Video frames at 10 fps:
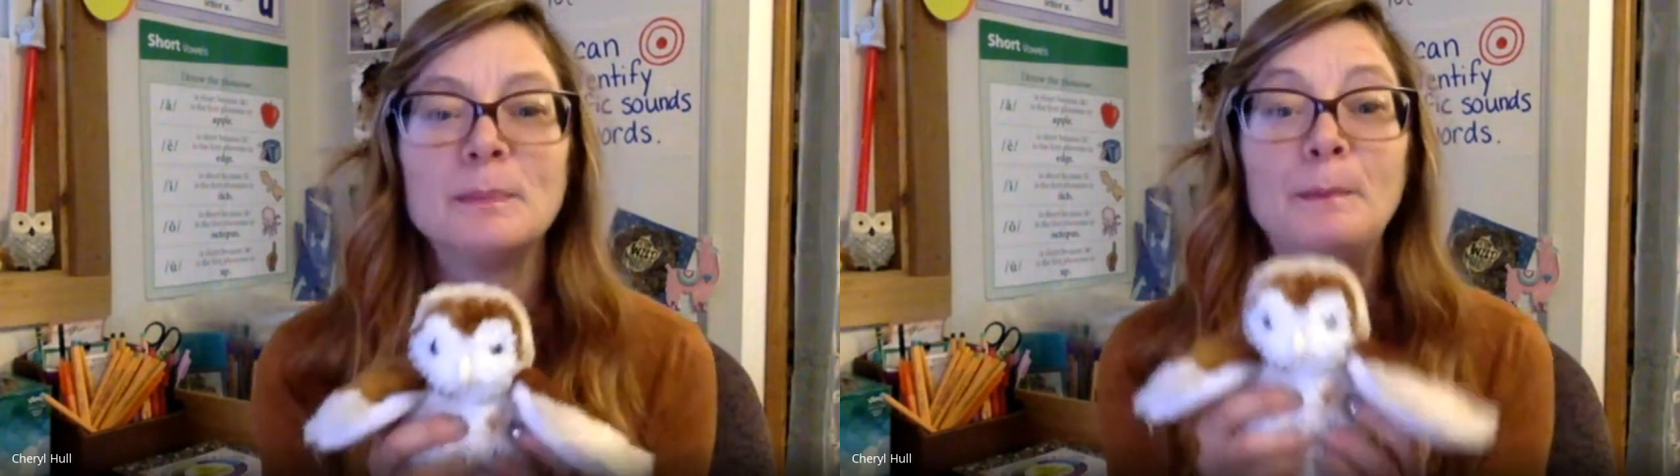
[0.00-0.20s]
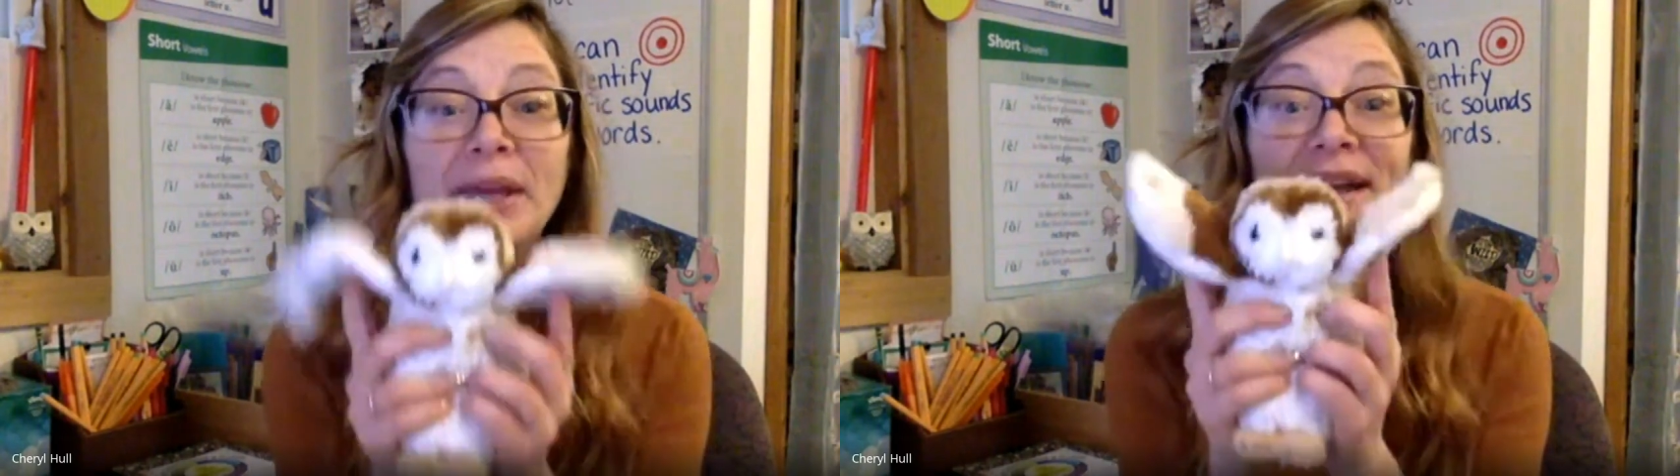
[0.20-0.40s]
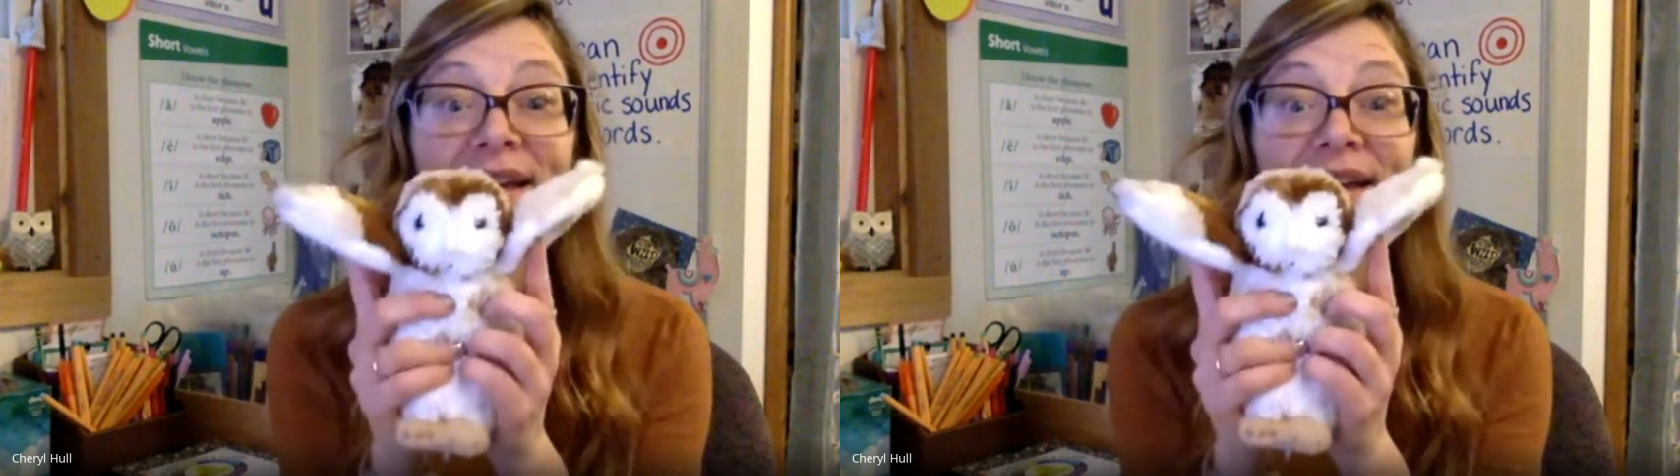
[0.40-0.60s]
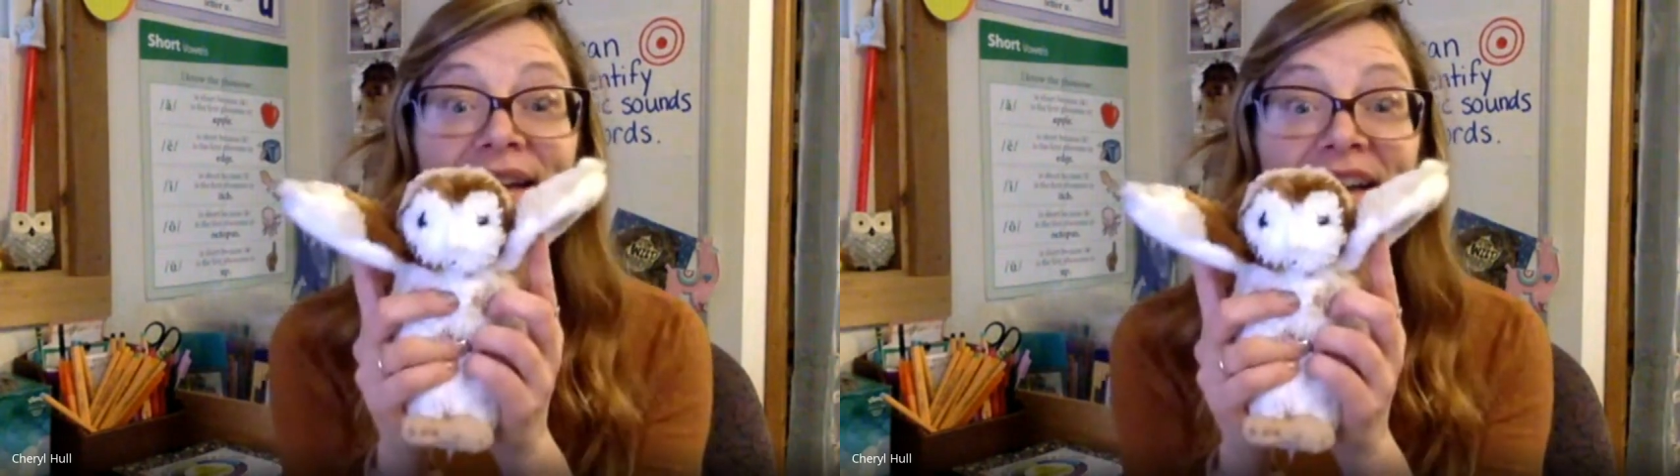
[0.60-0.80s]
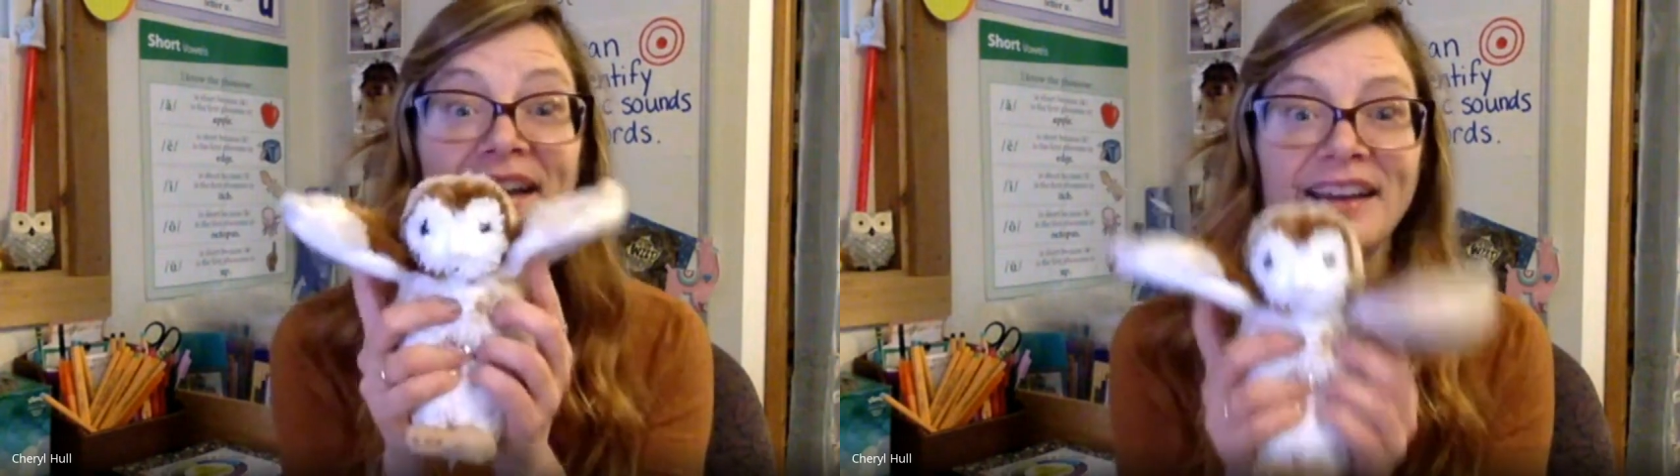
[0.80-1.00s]

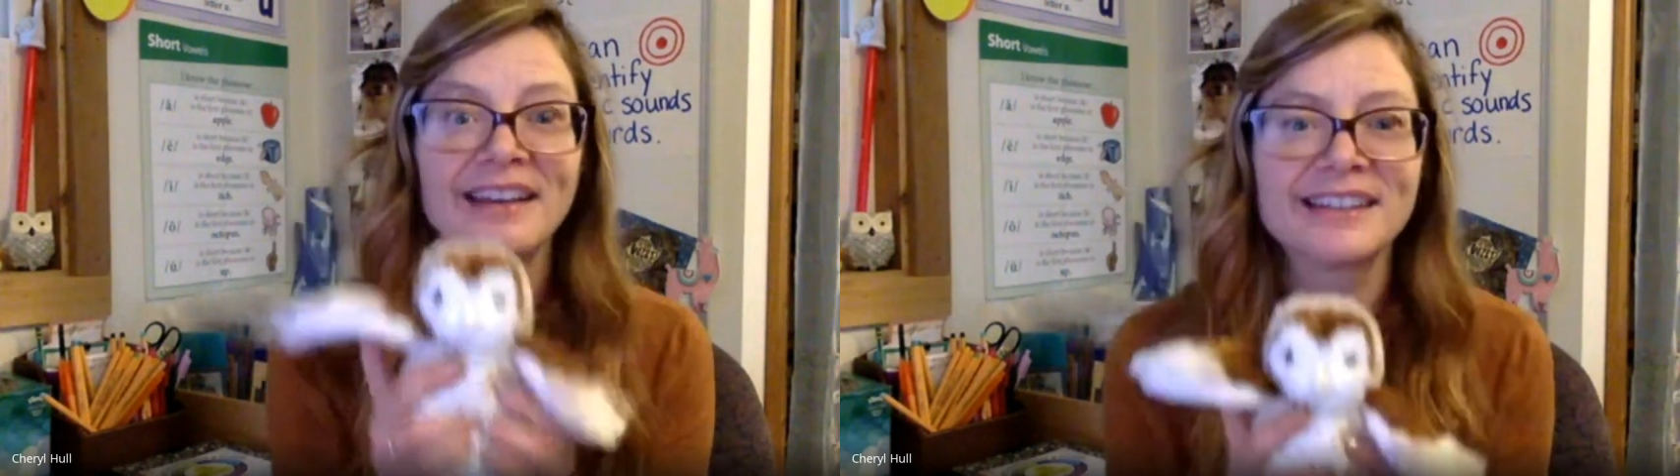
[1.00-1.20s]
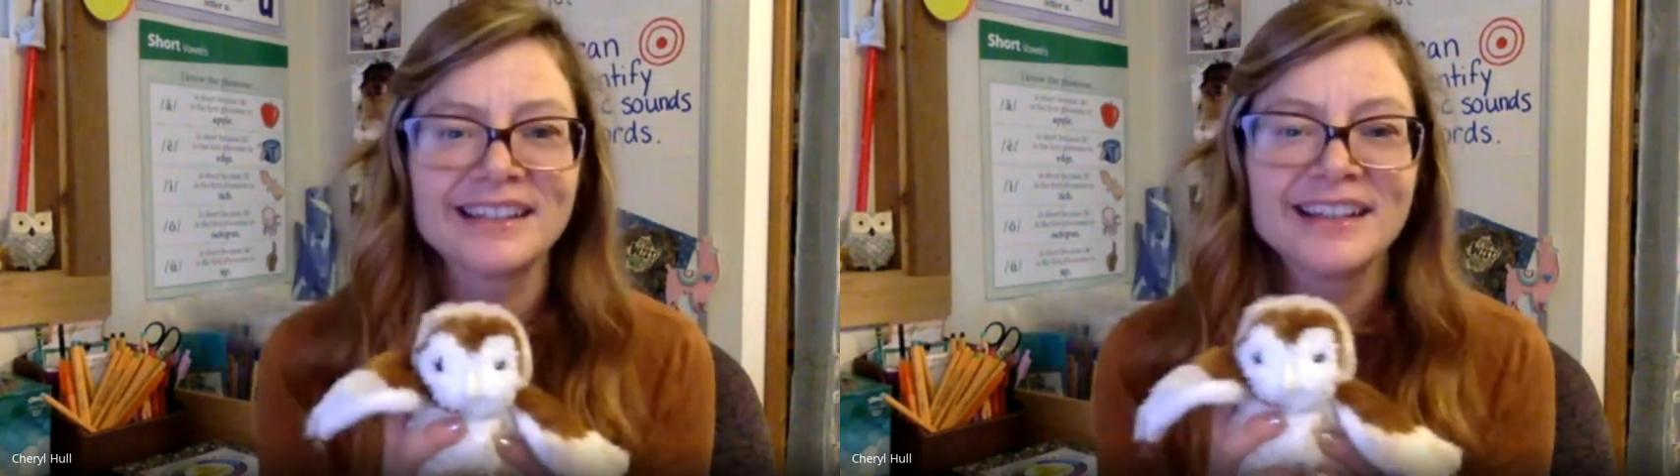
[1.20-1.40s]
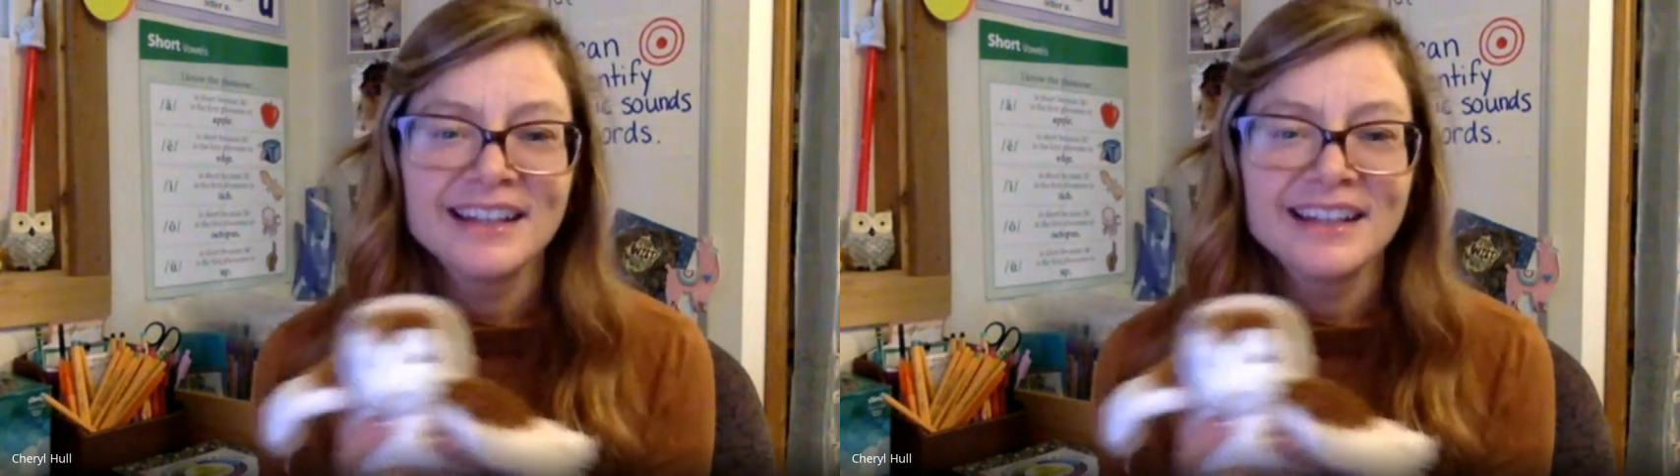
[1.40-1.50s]
big.